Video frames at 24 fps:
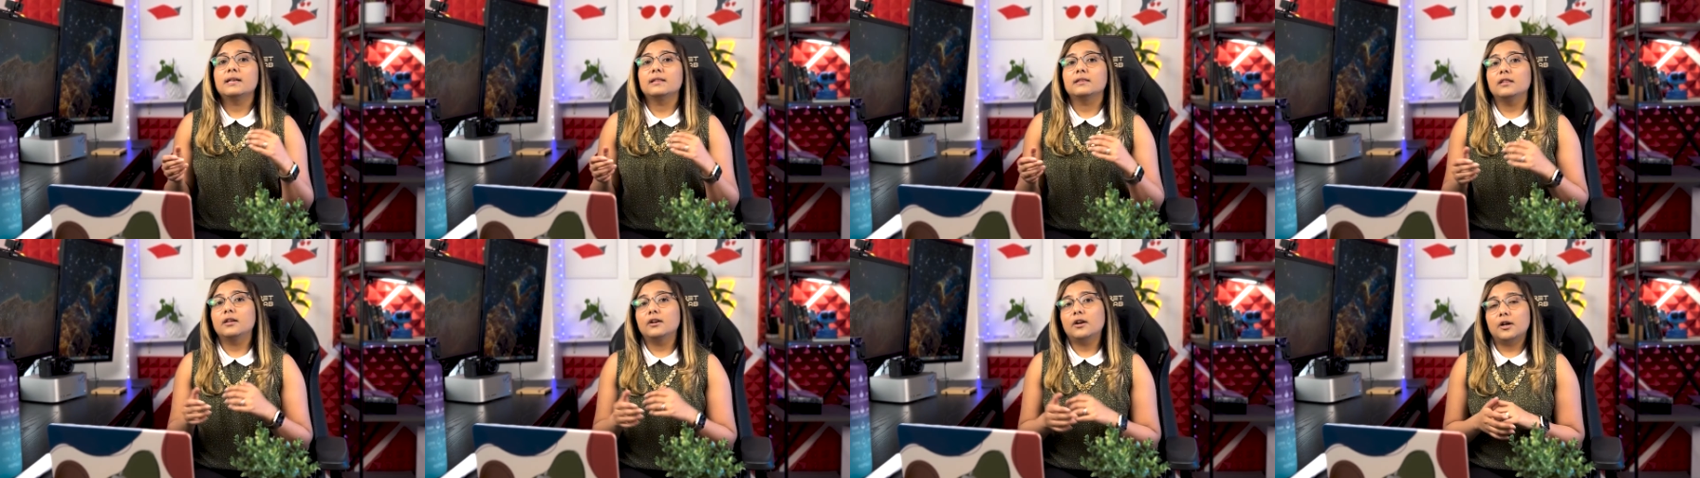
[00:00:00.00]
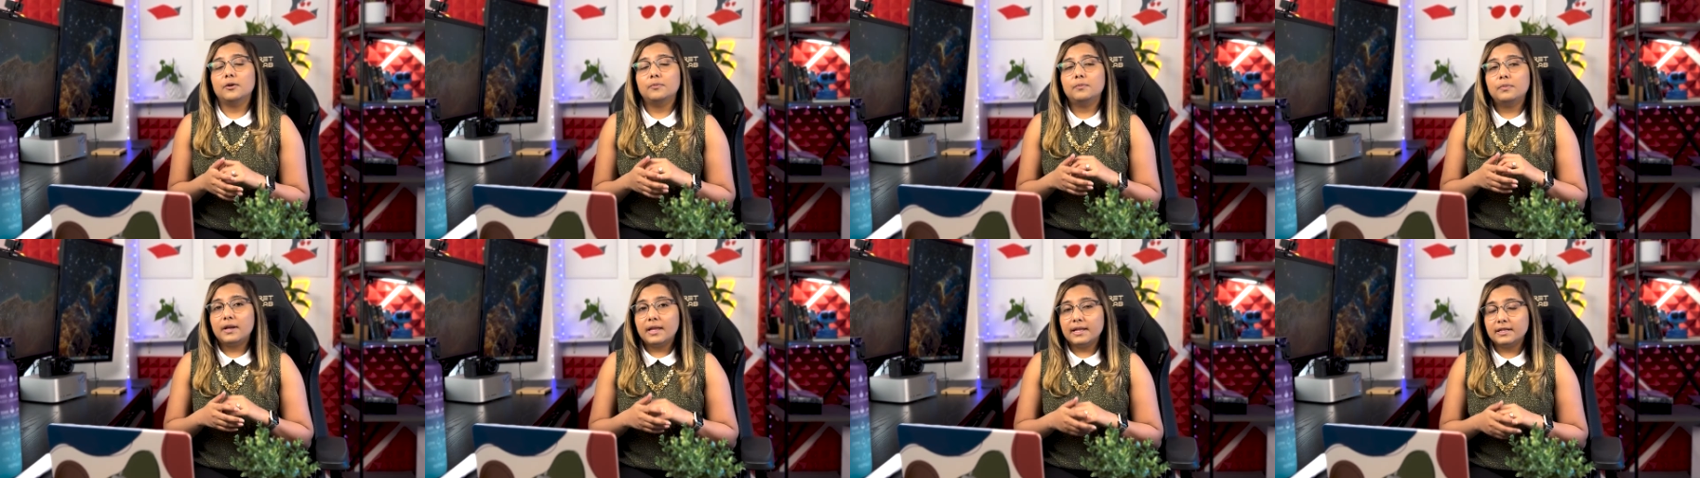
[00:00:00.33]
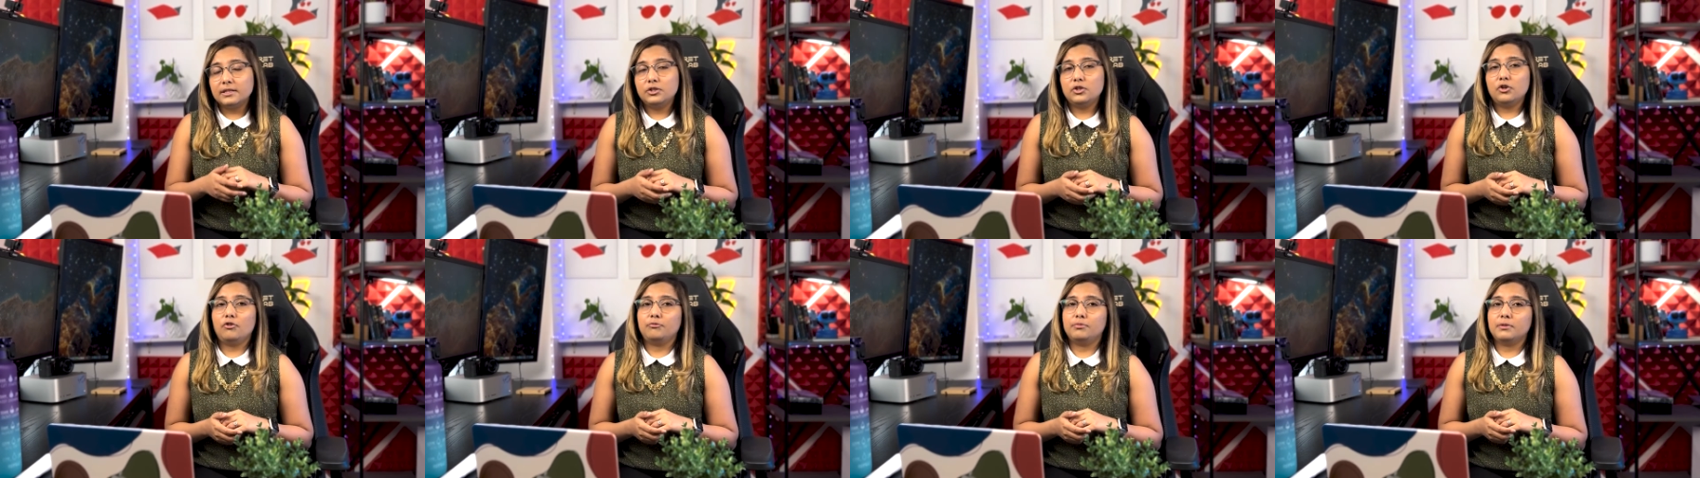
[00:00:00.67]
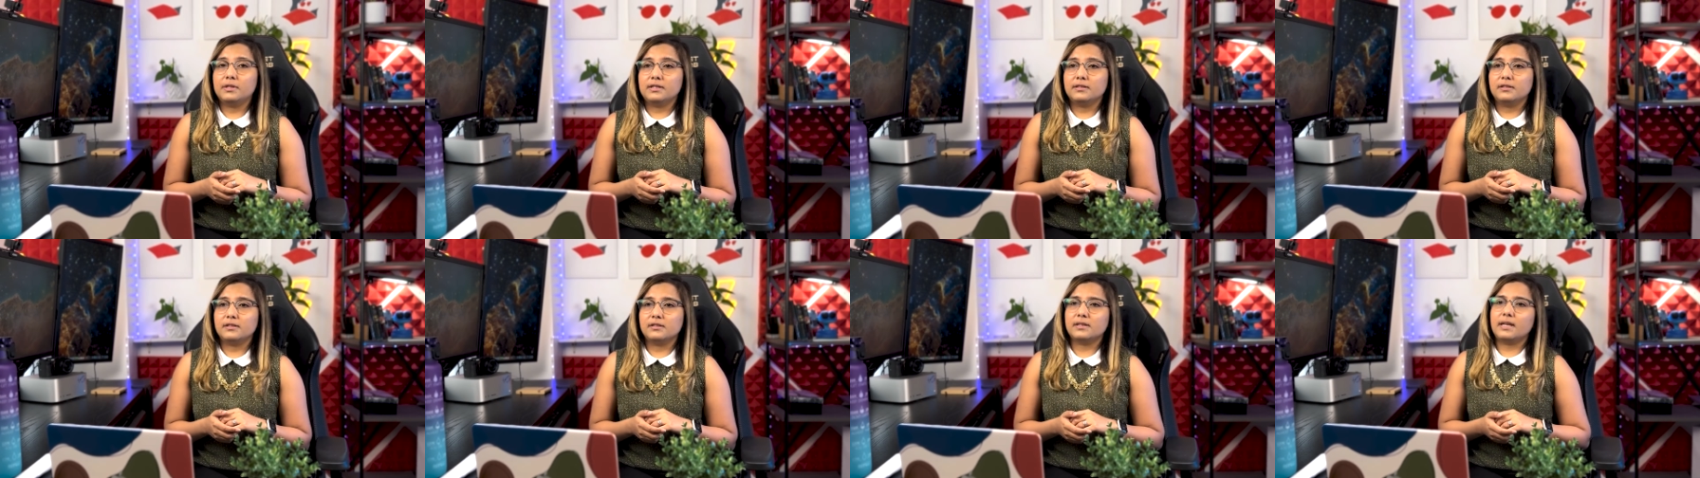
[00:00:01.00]
There are plenty of
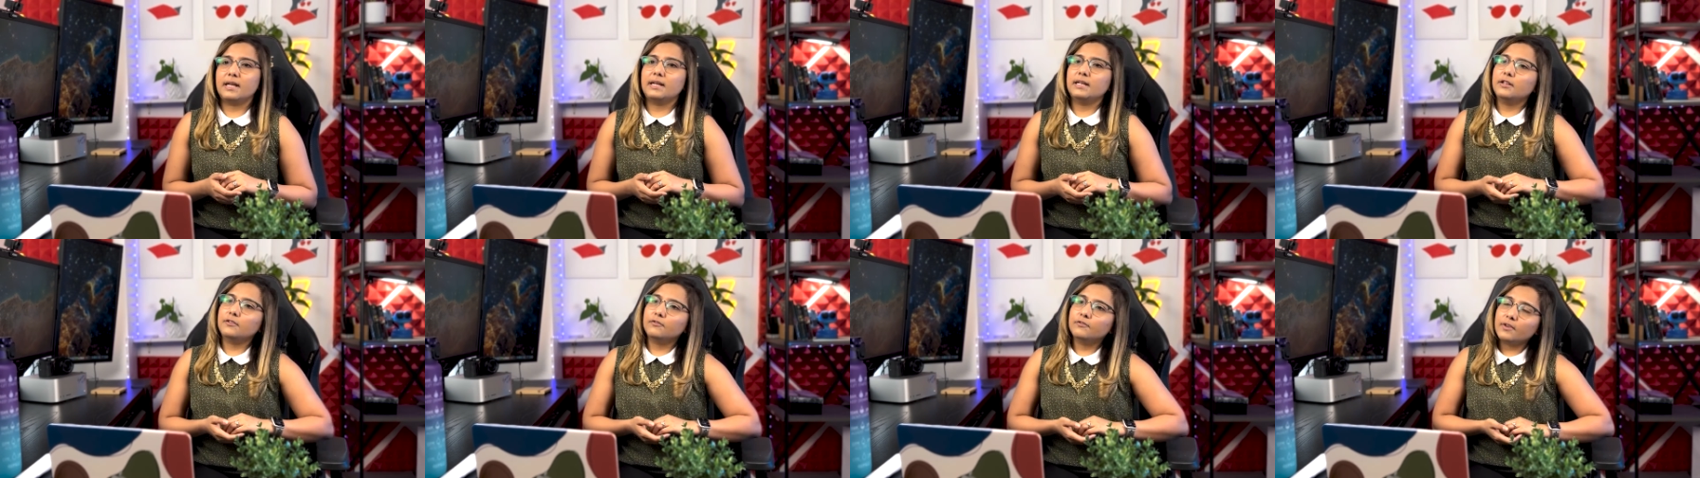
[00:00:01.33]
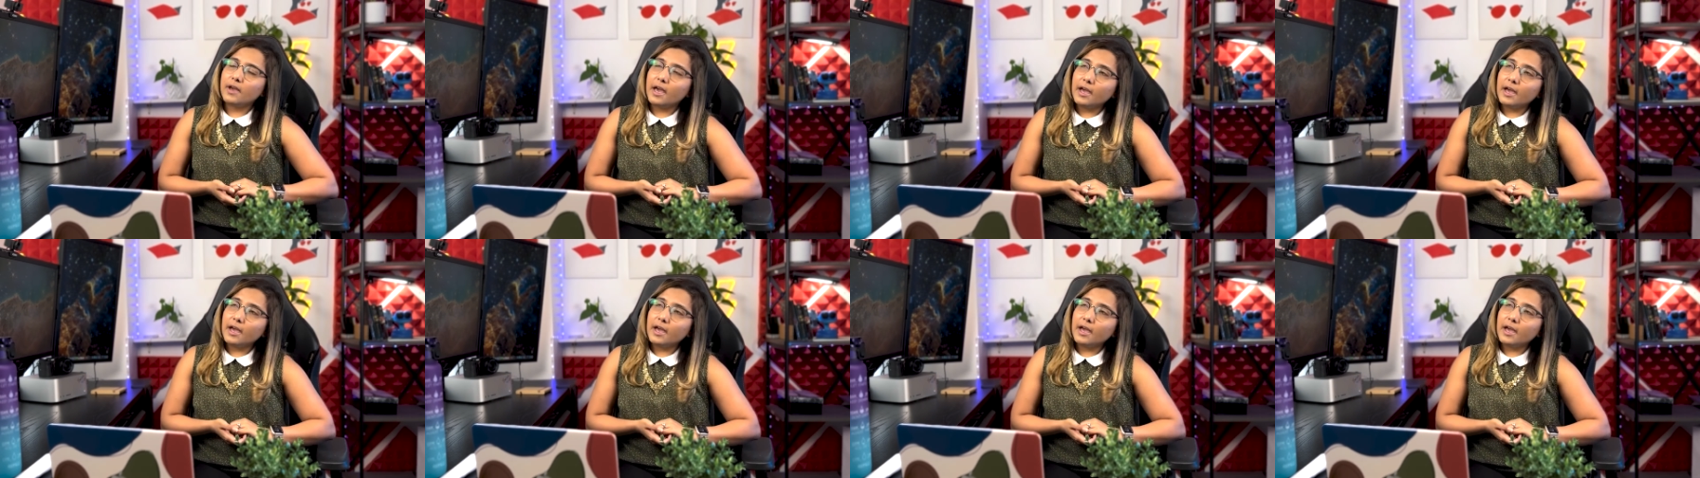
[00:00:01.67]
places, and if